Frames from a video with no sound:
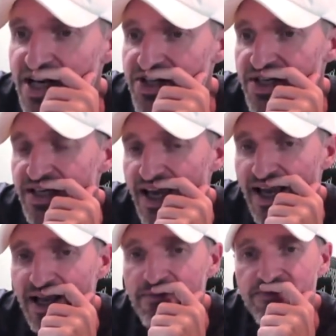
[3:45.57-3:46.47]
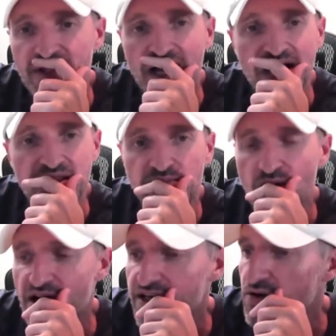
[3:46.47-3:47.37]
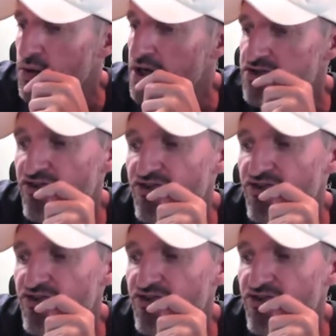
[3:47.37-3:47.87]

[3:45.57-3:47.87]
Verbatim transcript: session came. Uh, the market was